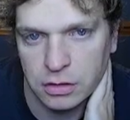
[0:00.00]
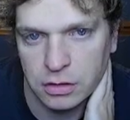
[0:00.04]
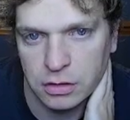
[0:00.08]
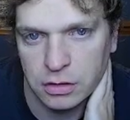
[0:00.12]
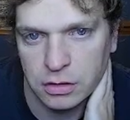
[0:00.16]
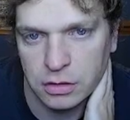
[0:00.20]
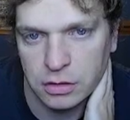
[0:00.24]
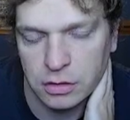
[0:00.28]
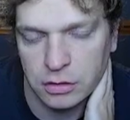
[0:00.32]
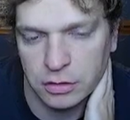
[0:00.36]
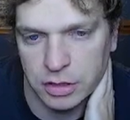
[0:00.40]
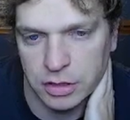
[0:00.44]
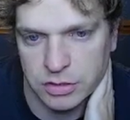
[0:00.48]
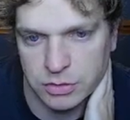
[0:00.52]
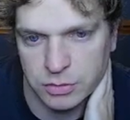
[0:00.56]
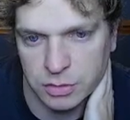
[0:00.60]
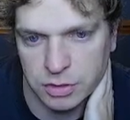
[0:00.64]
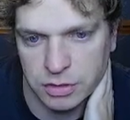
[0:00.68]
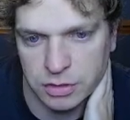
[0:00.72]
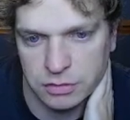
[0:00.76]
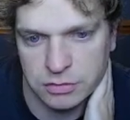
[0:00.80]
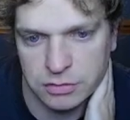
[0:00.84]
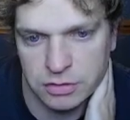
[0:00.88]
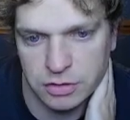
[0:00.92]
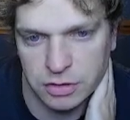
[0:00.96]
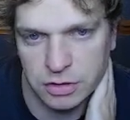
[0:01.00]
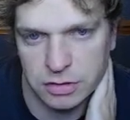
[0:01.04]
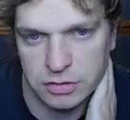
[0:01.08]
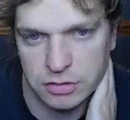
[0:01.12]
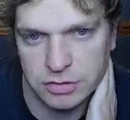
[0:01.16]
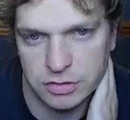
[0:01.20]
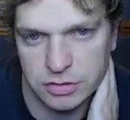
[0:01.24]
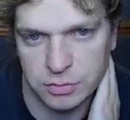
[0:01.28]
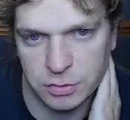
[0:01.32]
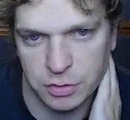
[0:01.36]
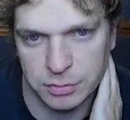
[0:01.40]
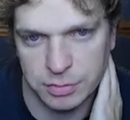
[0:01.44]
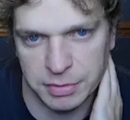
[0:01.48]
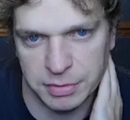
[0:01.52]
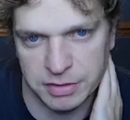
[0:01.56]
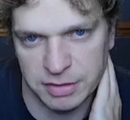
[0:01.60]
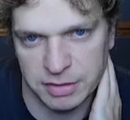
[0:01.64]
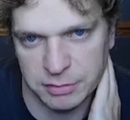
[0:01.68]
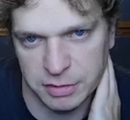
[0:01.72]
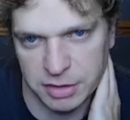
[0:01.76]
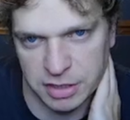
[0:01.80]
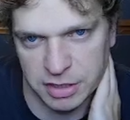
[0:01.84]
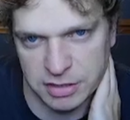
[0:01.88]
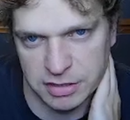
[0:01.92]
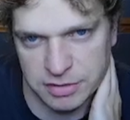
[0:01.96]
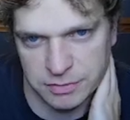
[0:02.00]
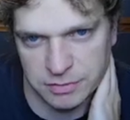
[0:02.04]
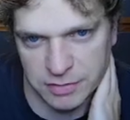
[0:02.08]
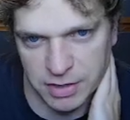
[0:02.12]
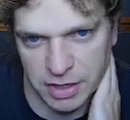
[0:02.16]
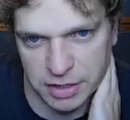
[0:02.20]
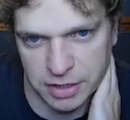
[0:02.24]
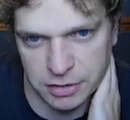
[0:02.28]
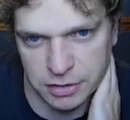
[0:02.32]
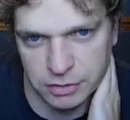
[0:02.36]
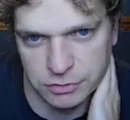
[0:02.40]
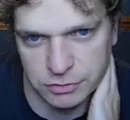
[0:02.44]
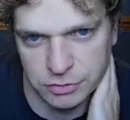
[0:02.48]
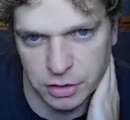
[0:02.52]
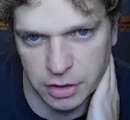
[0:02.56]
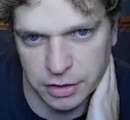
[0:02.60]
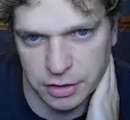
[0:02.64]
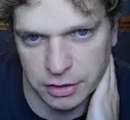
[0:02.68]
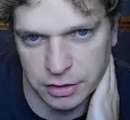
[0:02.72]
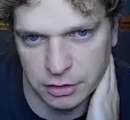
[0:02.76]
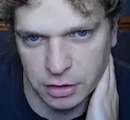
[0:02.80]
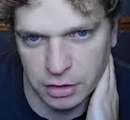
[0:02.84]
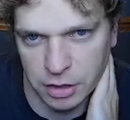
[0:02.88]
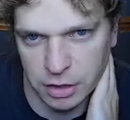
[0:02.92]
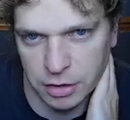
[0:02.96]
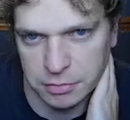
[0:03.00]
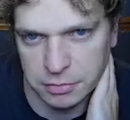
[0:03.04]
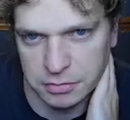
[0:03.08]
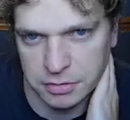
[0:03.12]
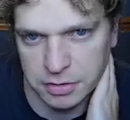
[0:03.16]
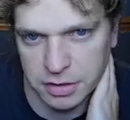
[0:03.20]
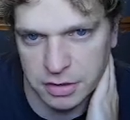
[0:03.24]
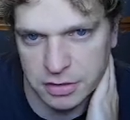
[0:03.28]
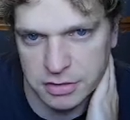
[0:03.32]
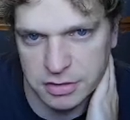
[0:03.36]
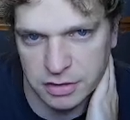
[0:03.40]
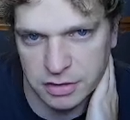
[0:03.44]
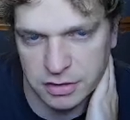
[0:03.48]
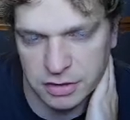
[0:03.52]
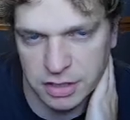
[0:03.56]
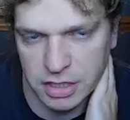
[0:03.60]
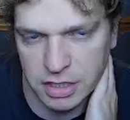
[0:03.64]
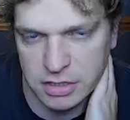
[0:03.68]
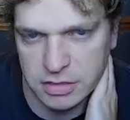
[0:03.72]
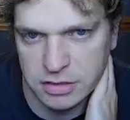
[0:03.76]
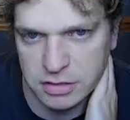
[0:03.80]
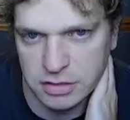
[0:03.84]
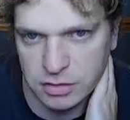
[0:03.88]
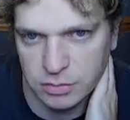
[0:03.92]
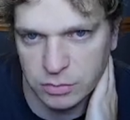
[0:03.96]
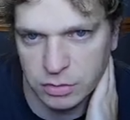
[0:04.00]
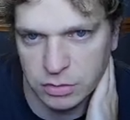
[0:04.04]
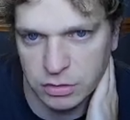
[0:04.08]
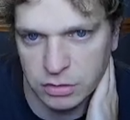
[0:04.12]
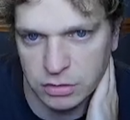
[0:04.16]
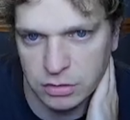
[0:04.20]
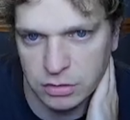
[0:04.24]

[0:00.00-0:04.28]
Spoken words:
Okay, sweet. So it's just worried about them getting some value of drawing a card, and that's not the case, and we'll...